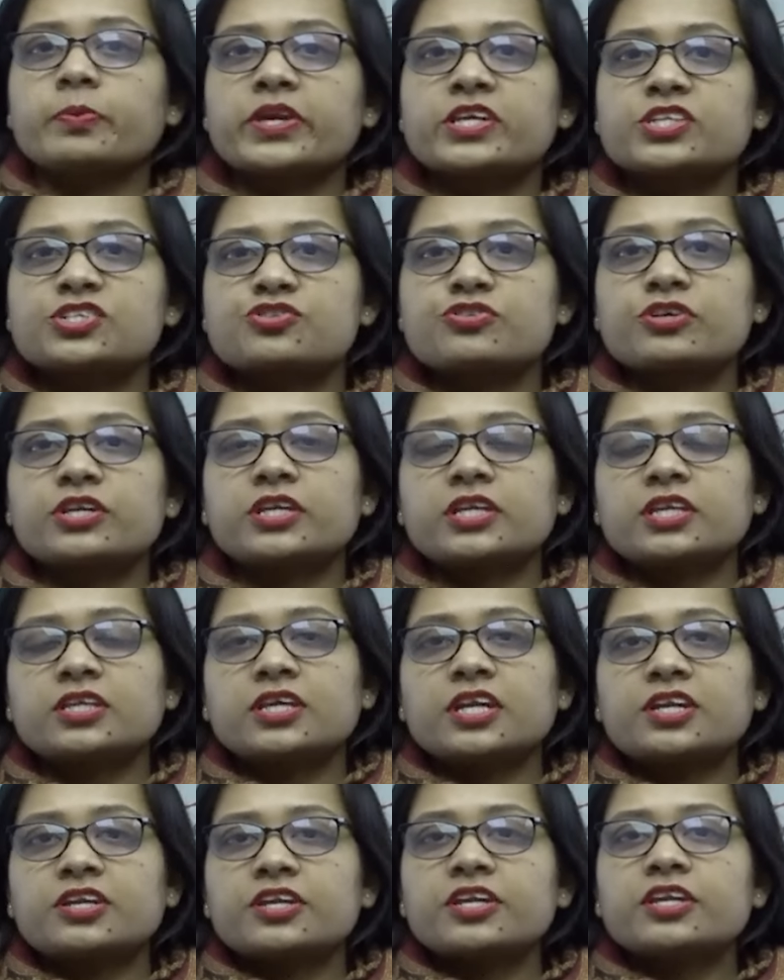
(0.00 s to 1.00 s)
space
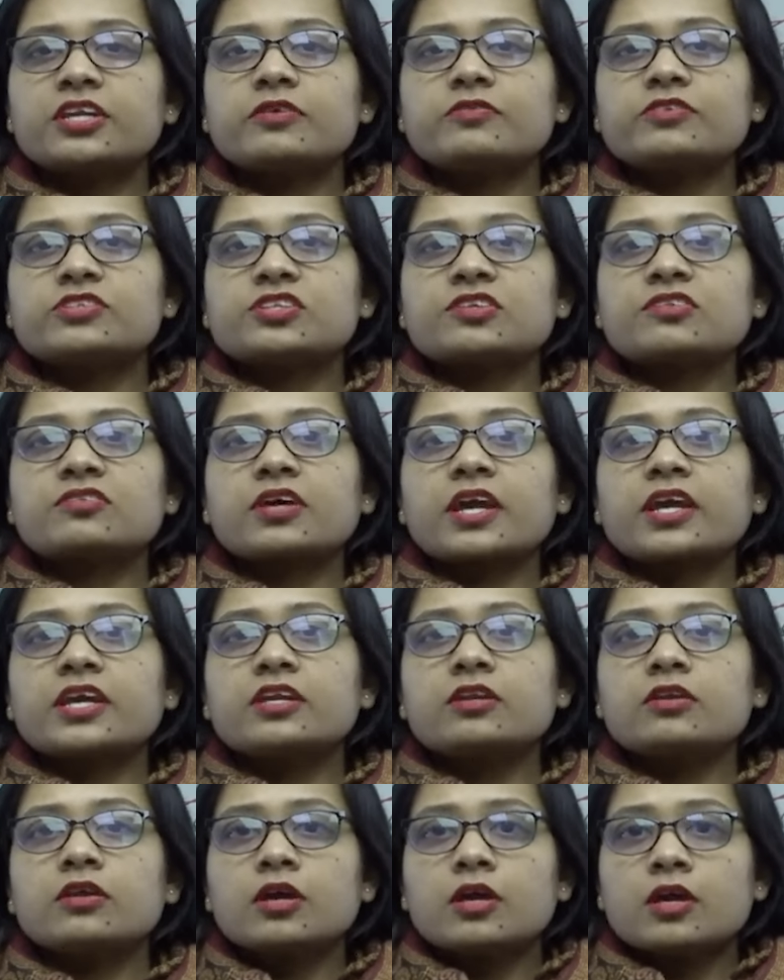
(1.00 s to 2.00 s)
treaty, the treaty which is
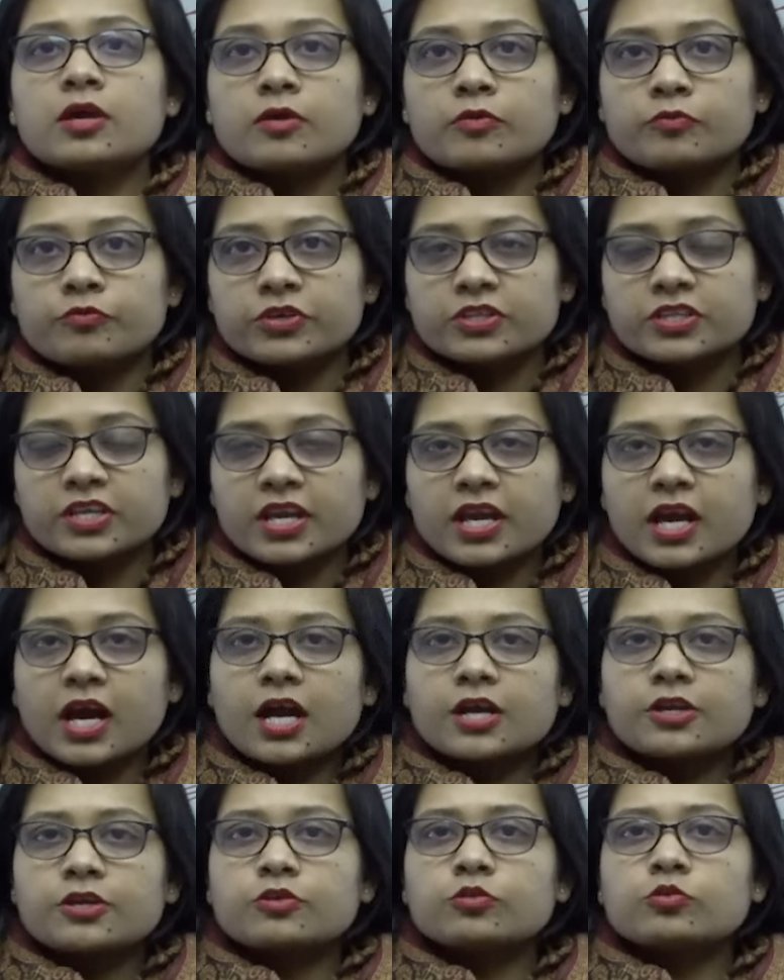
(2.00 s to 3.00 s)
signed with
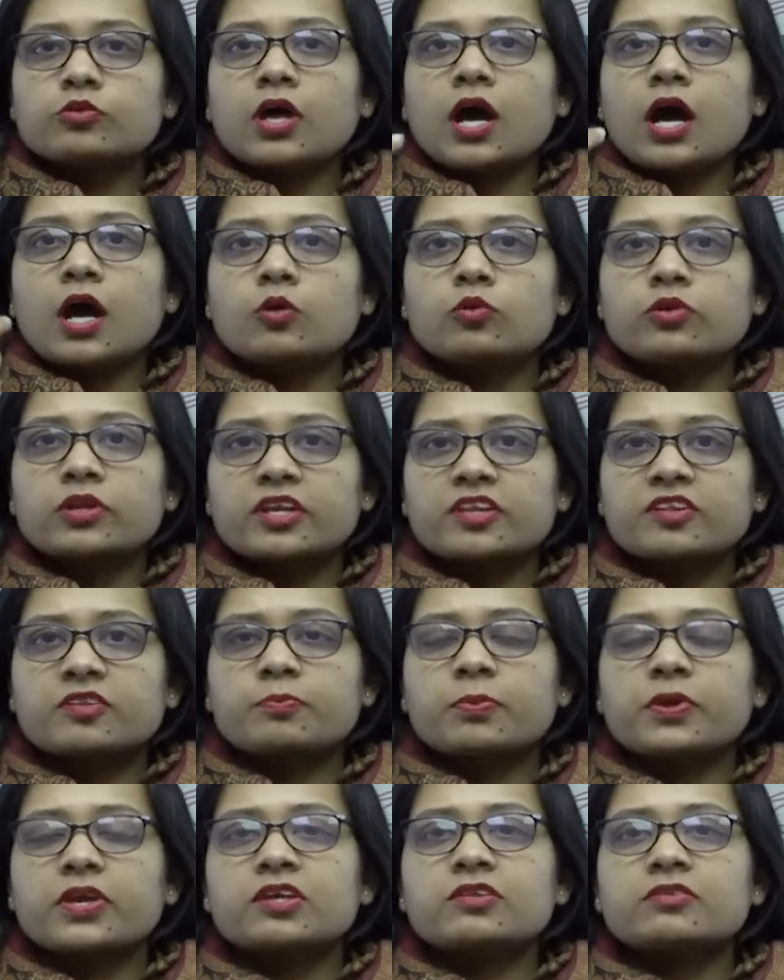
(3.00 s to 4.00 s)
regard to the outer
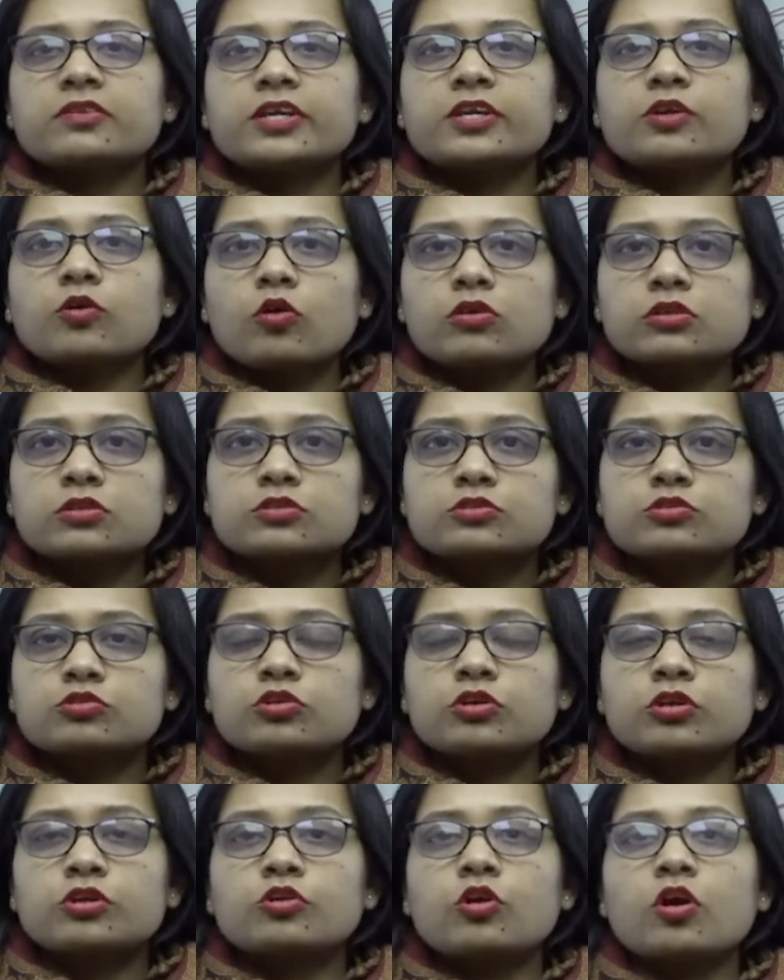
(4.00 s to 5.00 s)
space, it
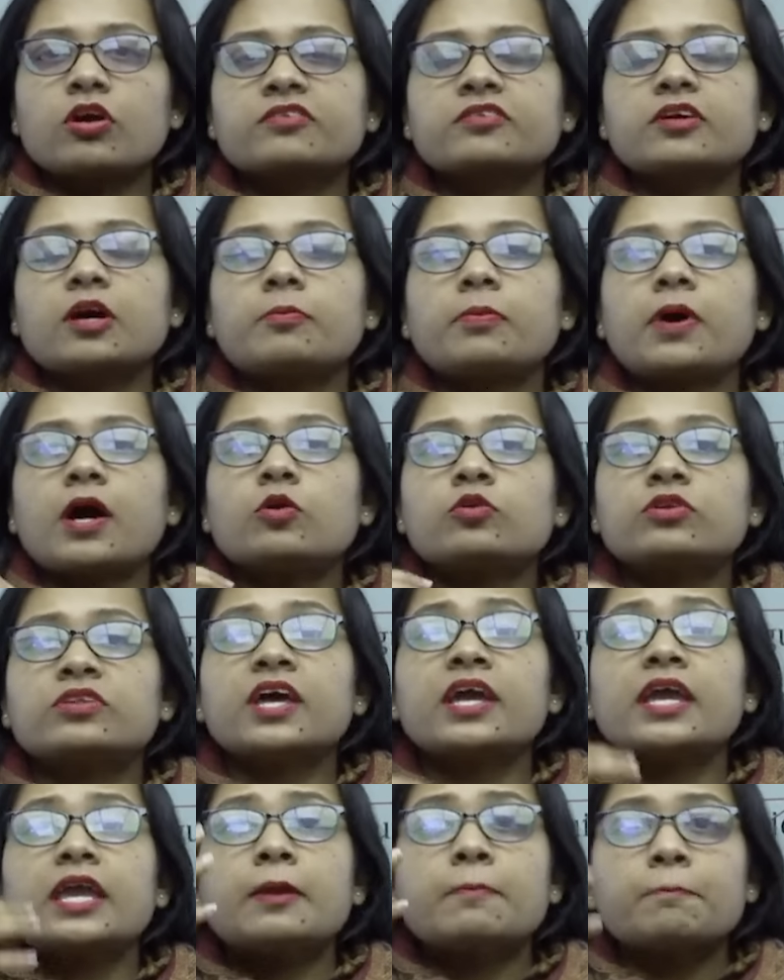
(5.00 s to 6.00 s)
also talks
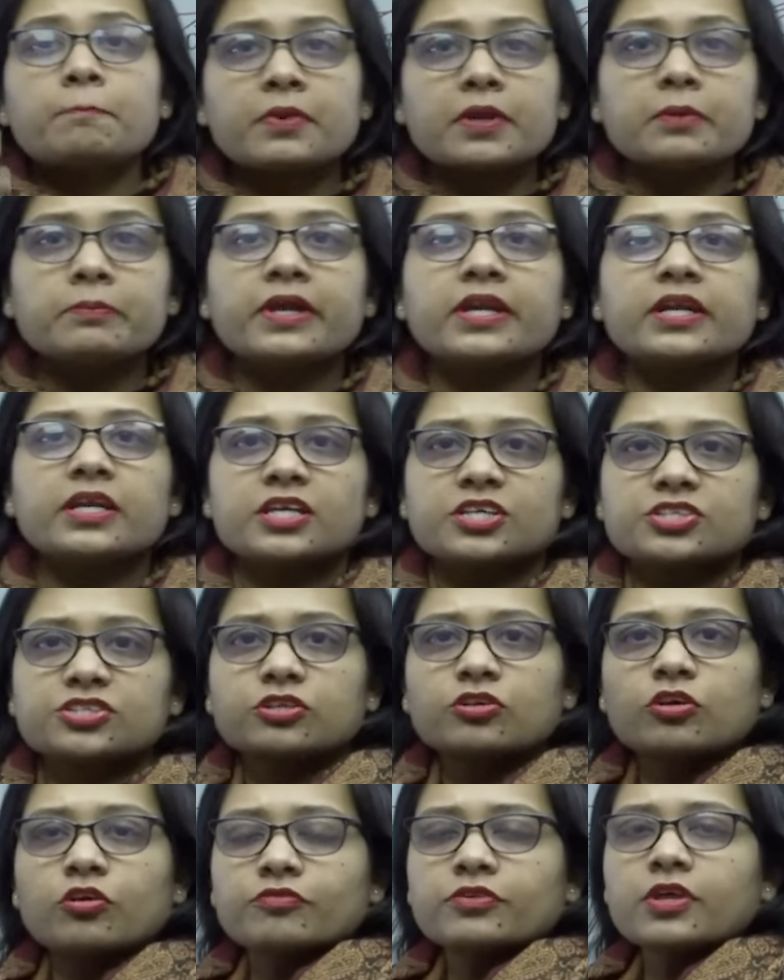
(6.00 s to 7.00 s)
about the
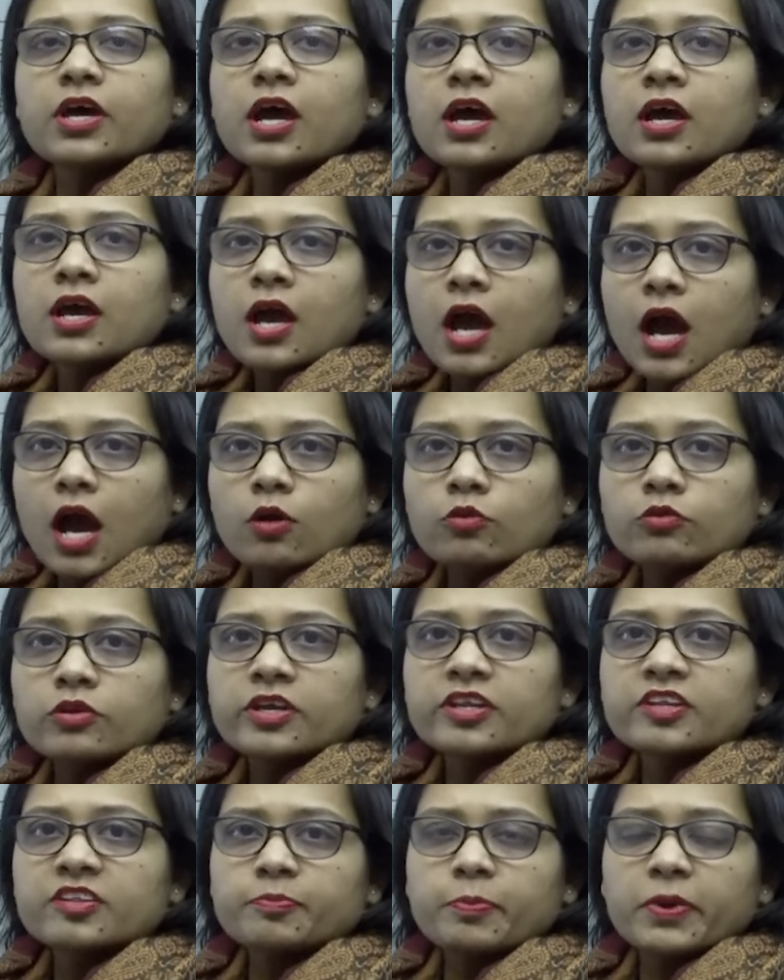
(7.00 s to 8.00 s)
implementation of the
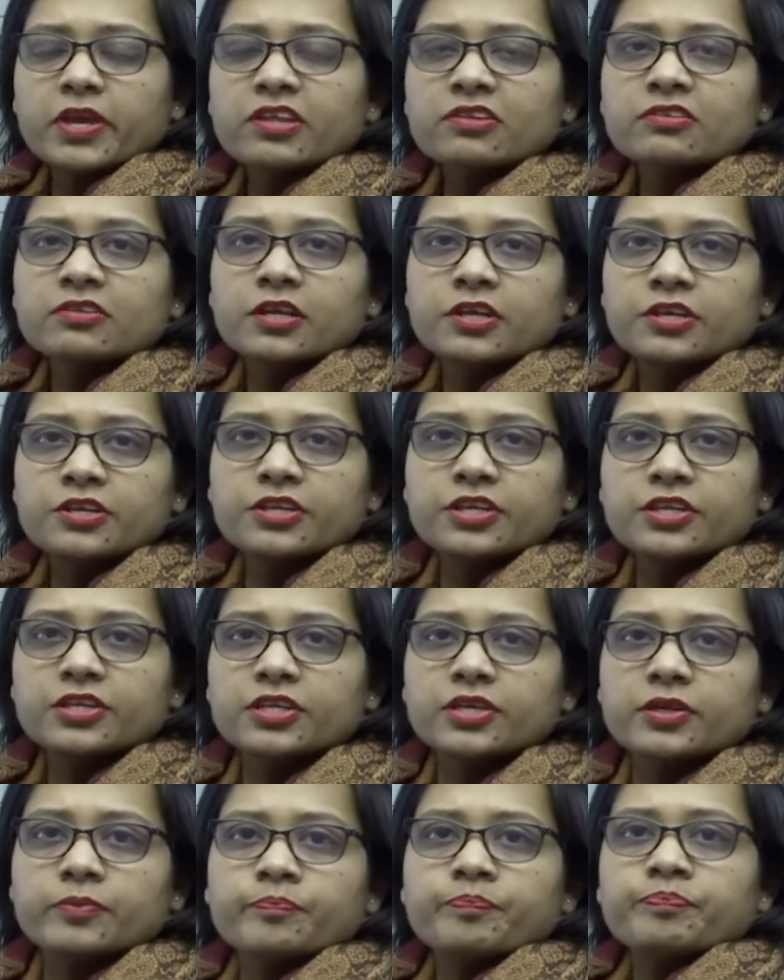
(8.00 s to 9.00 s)
outer space
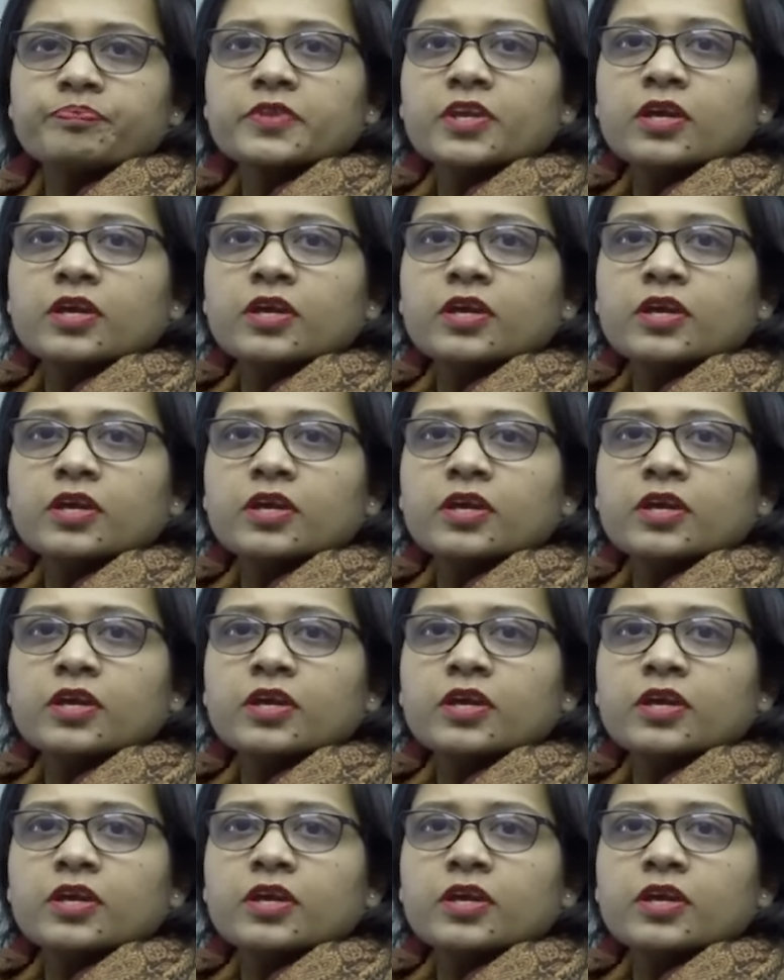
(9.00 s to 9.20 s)
treaty.